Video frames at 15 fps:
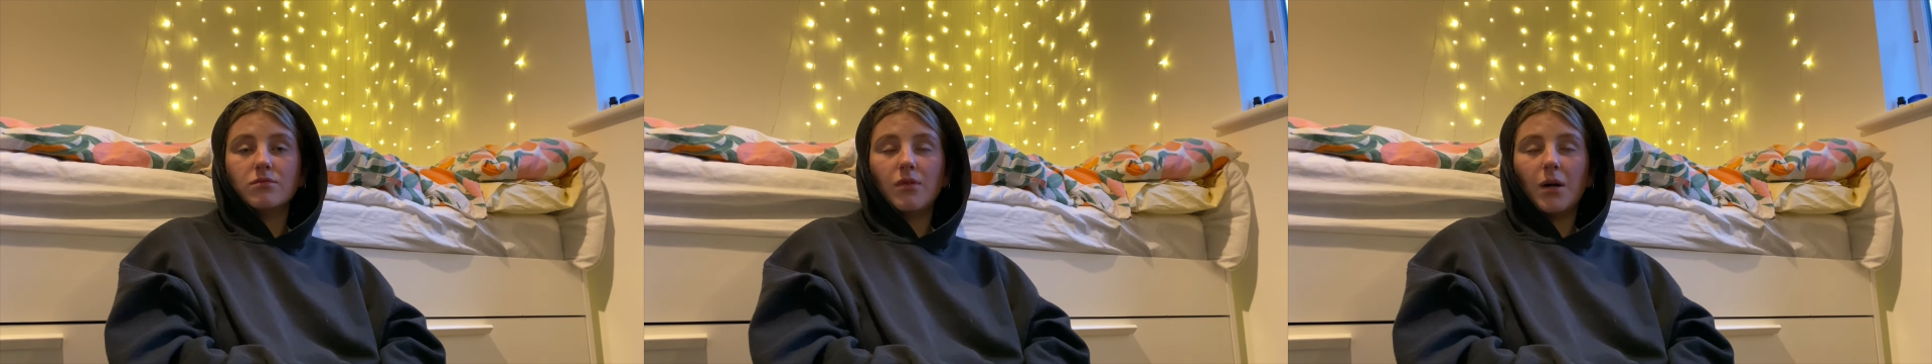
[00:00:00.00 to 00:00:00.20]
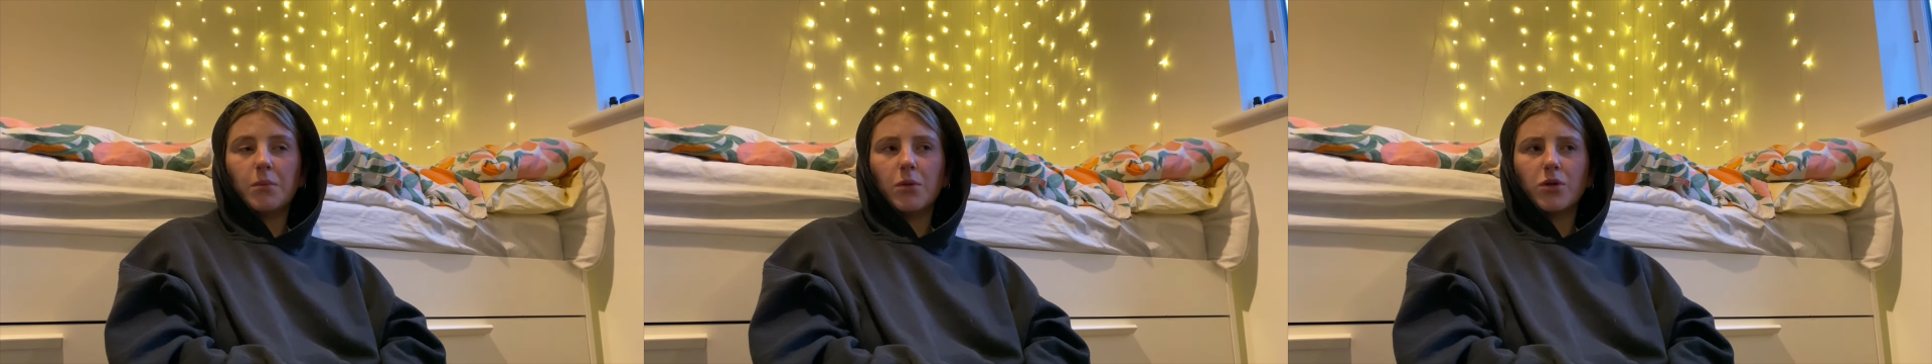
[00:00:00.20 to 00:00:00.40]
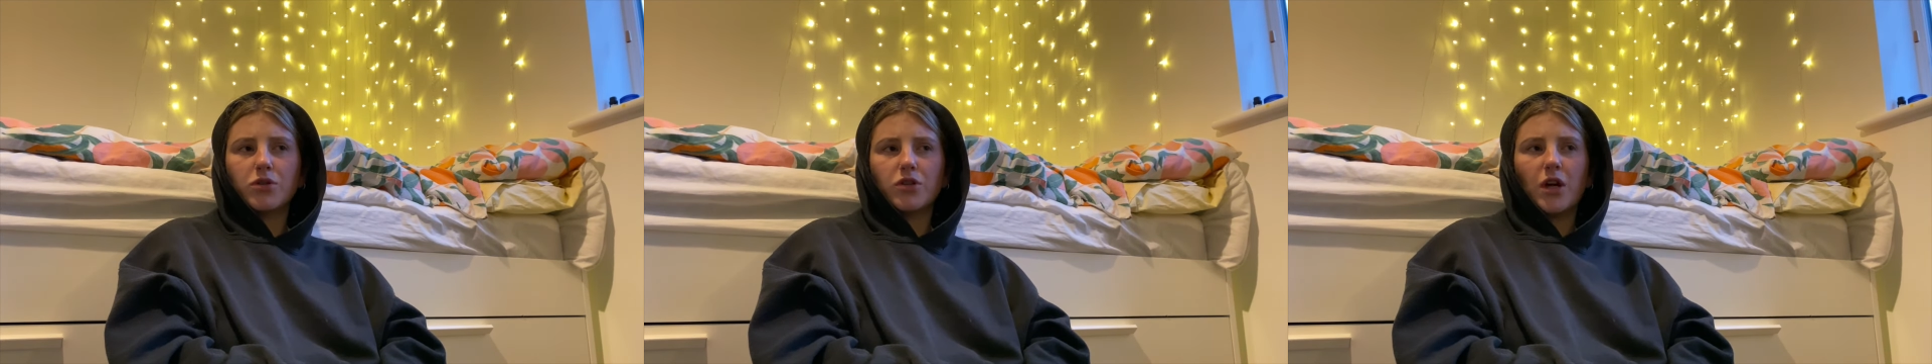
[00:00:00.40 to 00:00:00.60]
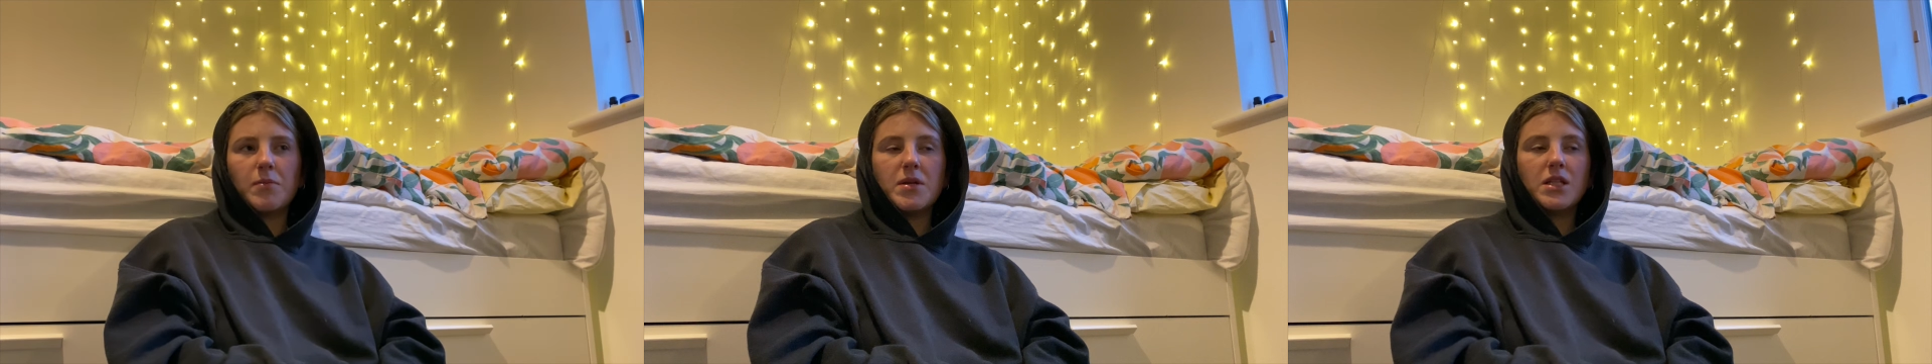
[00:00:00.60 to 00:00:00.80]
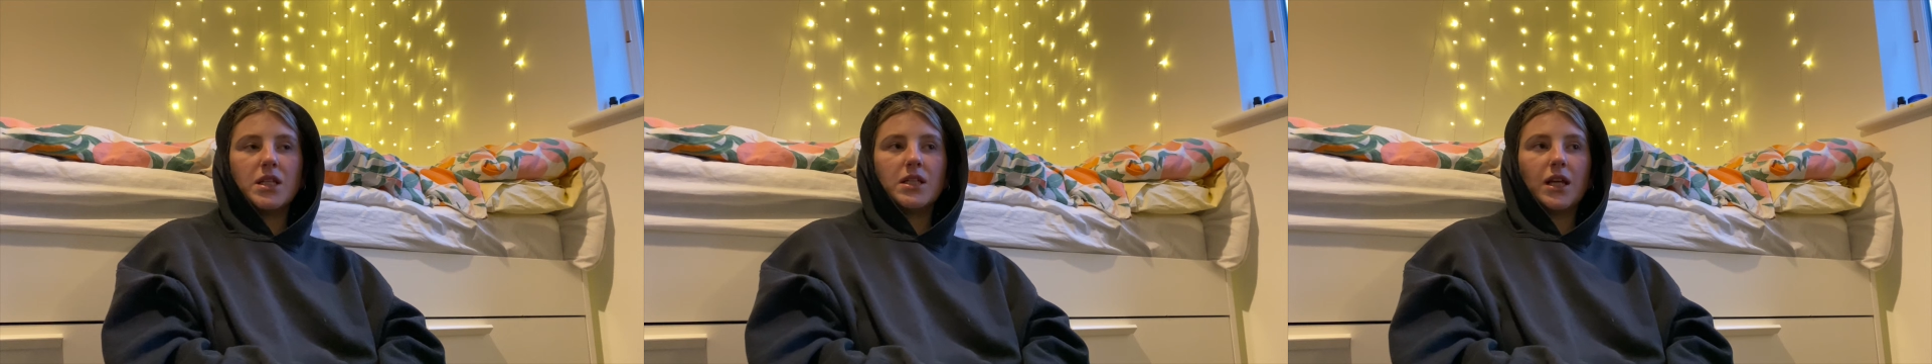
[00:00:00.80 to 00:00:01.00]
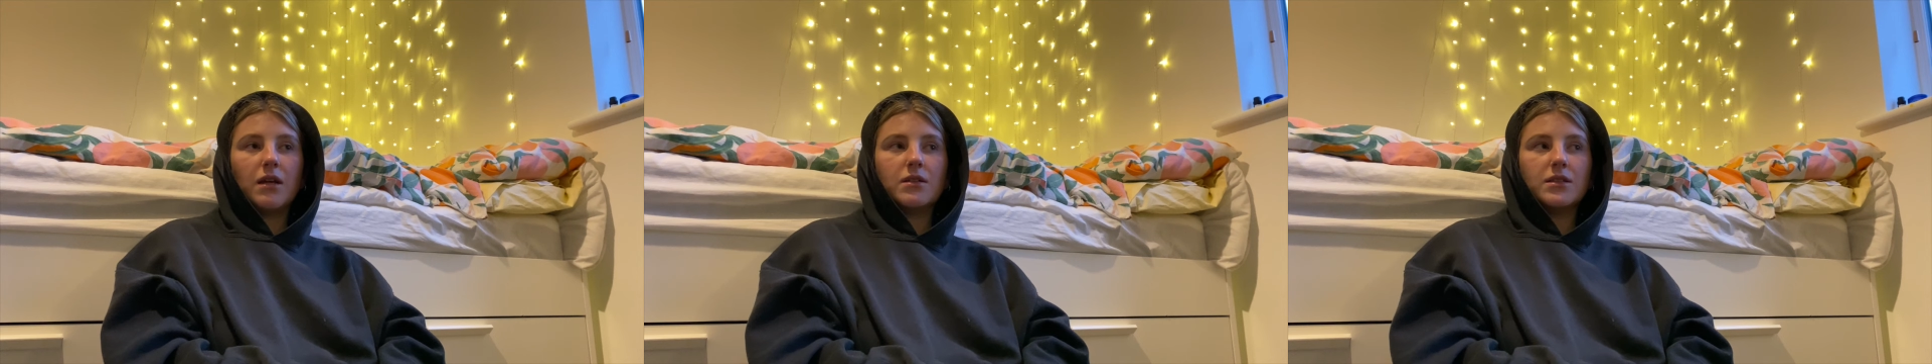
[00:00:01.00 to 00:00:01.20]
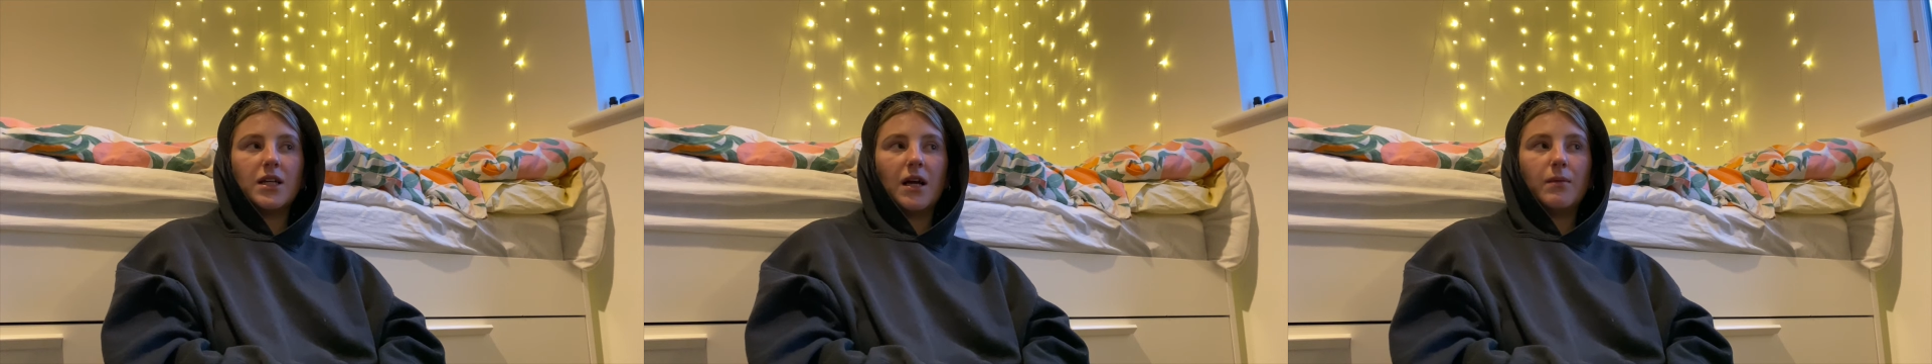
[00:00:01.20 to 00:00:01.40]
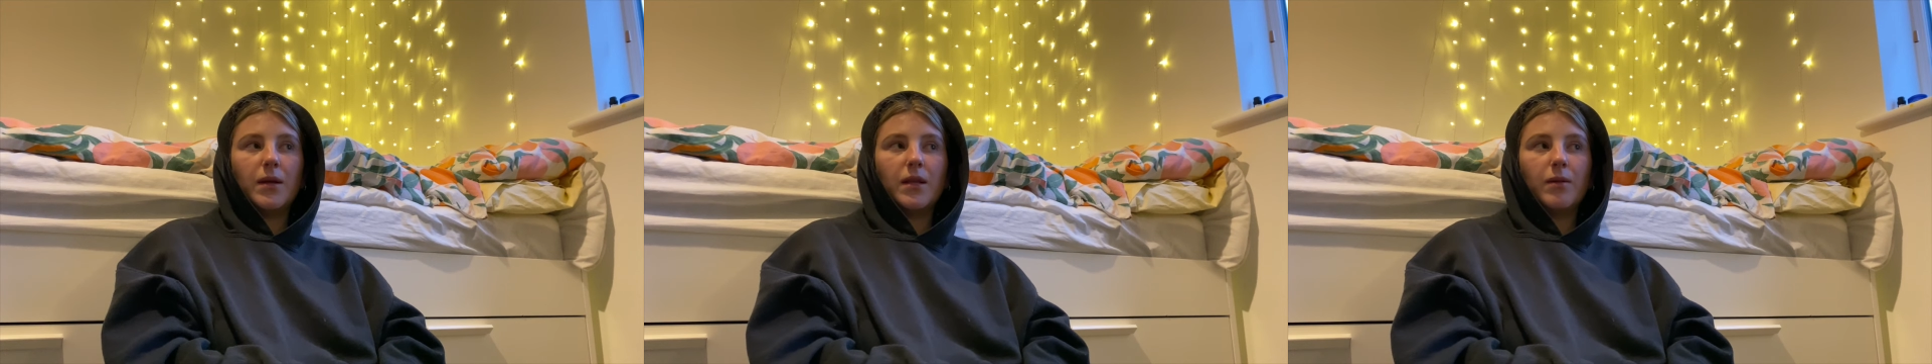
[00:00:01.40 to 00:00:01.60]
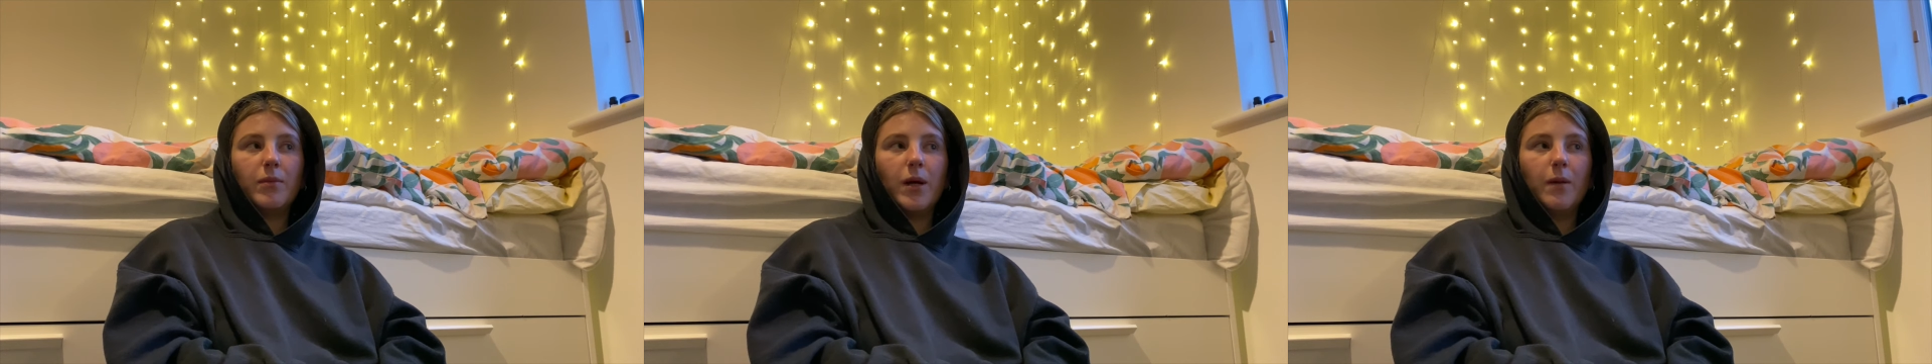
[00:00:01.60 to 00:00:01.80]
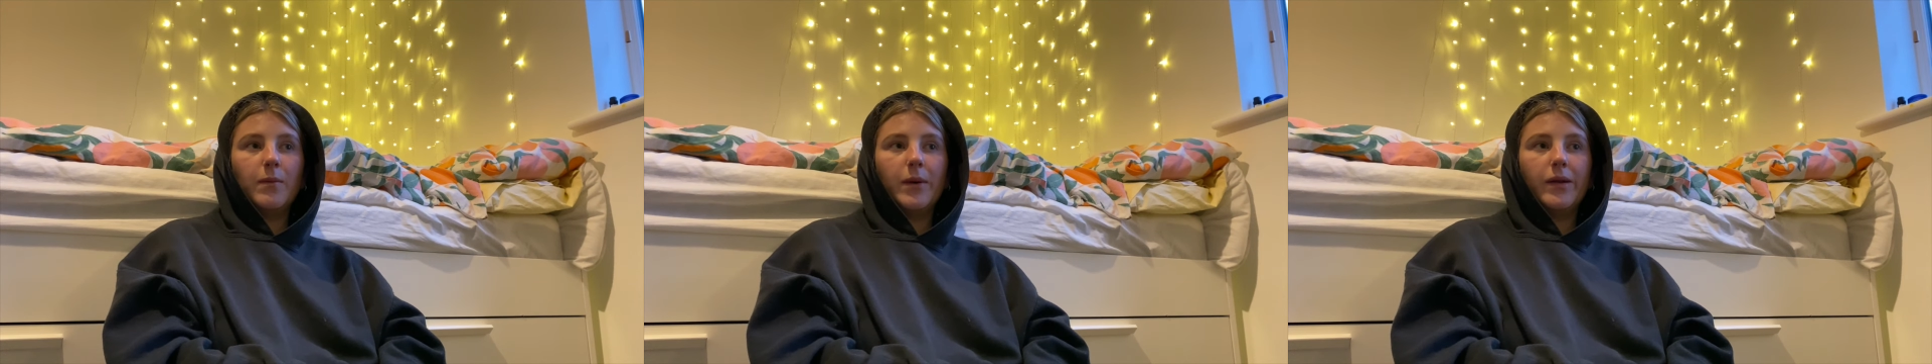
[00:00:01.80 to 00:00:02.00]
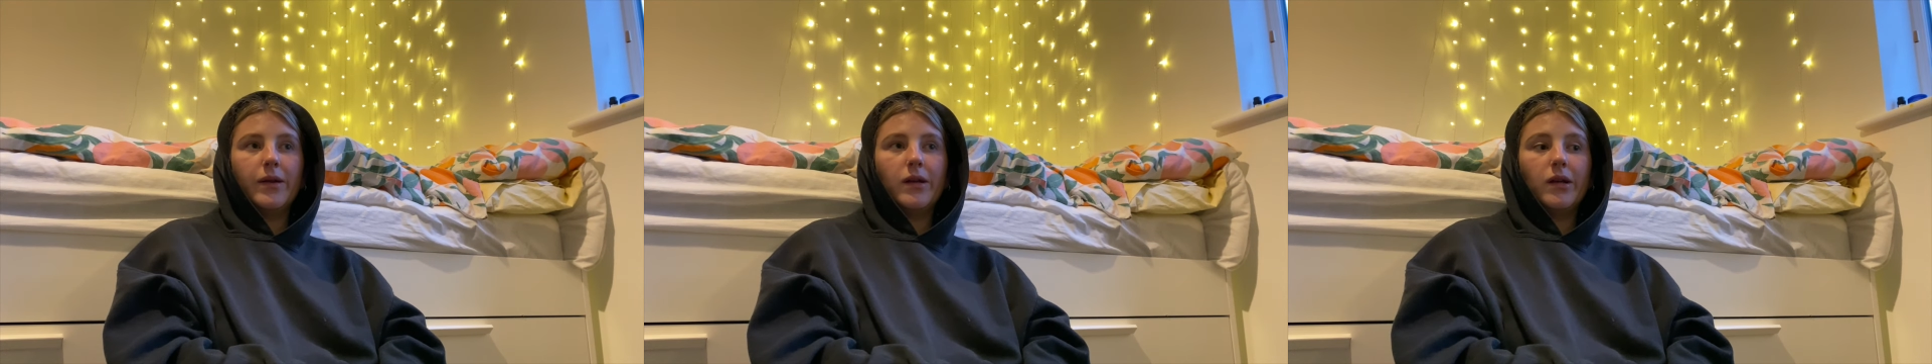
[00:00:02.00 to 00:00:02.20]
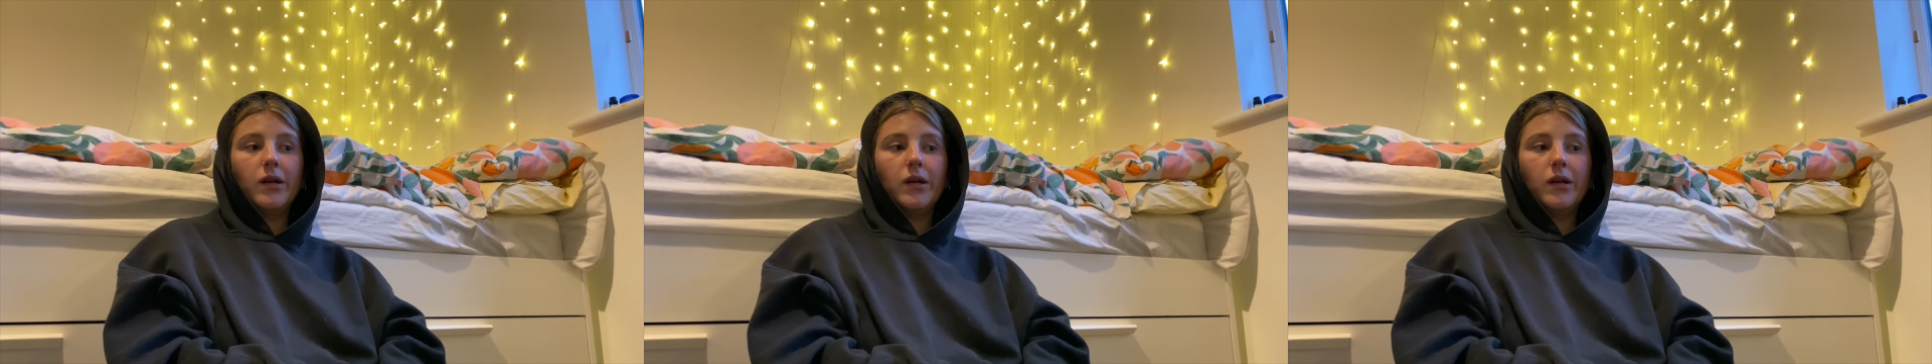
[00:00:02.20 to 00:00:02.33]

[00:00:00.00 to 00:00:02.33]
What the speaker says: I'm not sure. I'm into Downton Abbey at the moment,